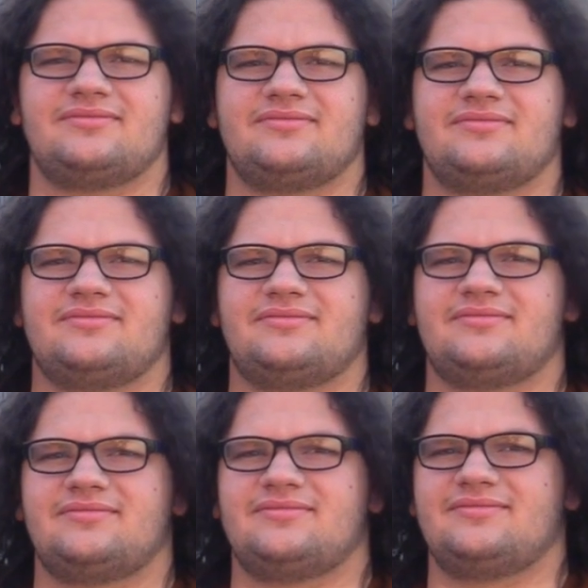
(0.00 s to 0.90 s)

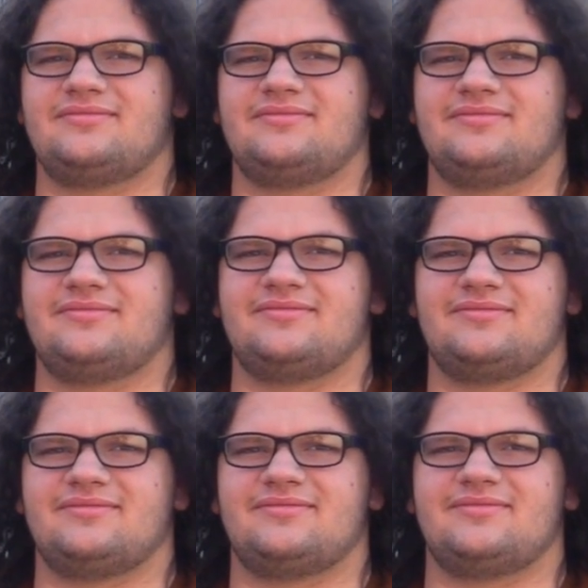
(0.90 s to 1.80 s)

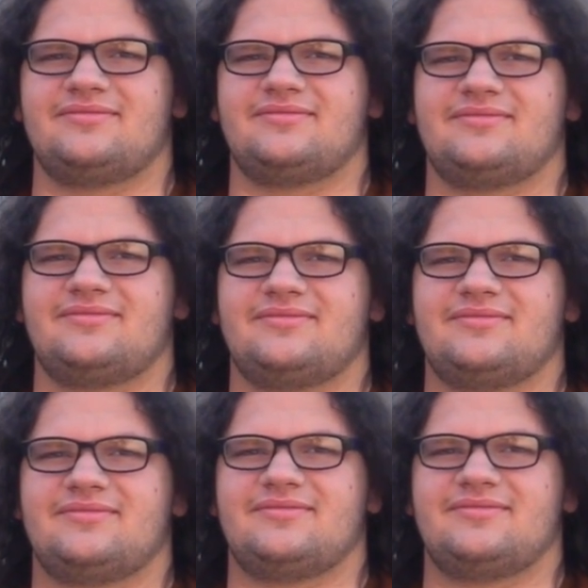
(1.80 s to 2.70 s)

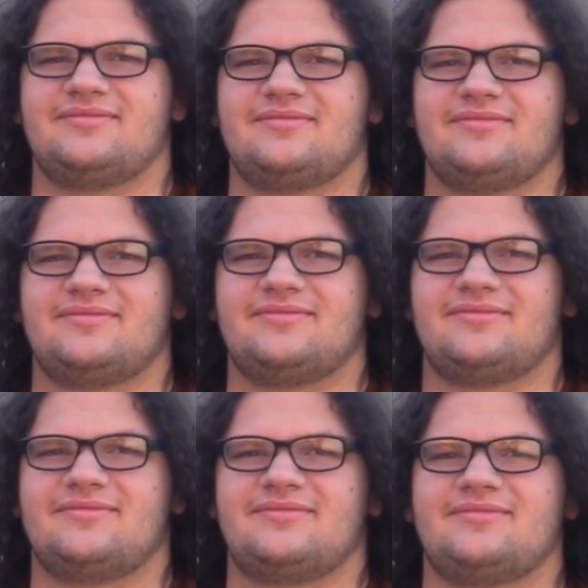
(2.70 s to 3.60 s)

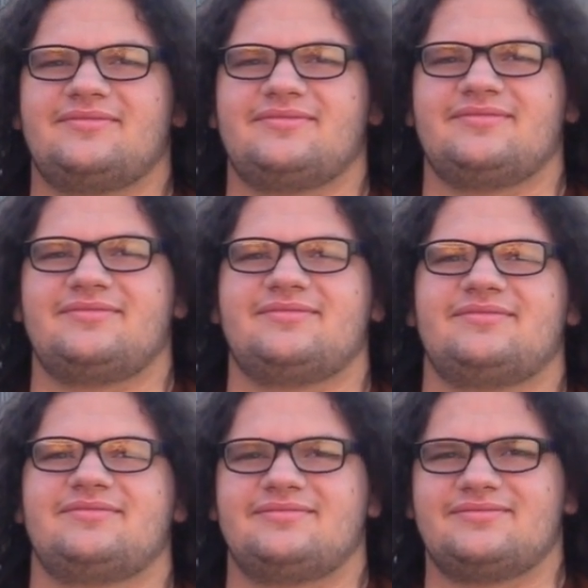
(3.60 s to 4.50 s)

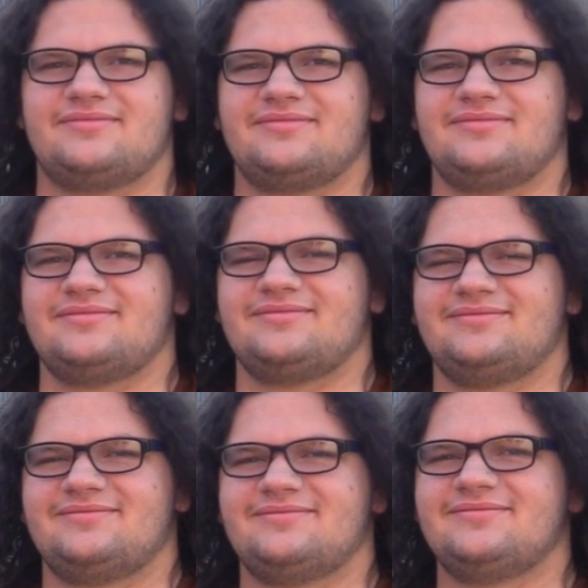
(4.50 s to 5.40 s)

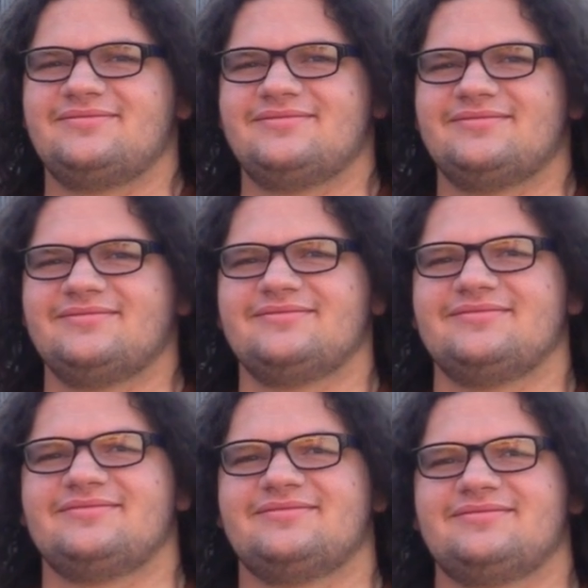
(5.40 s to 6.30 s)

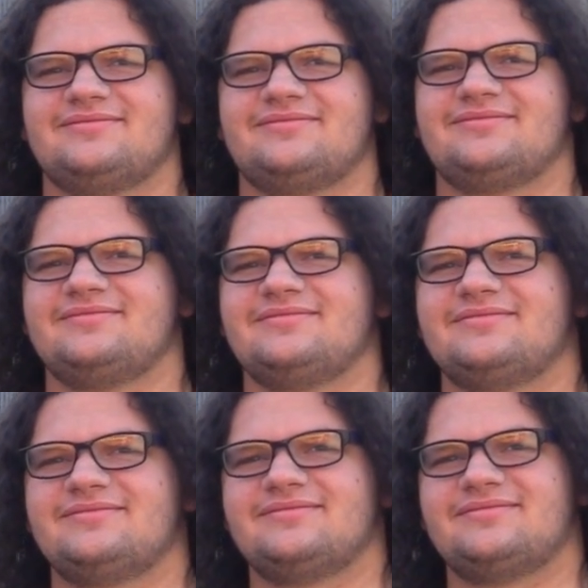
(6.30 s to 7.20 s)

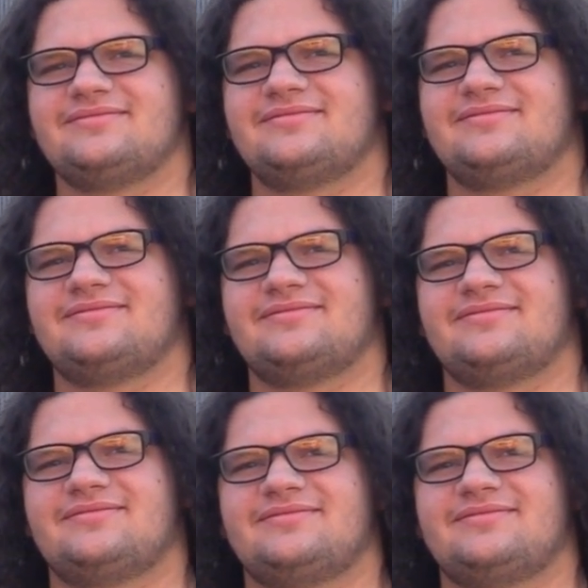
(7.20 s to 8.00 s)
(not speaking)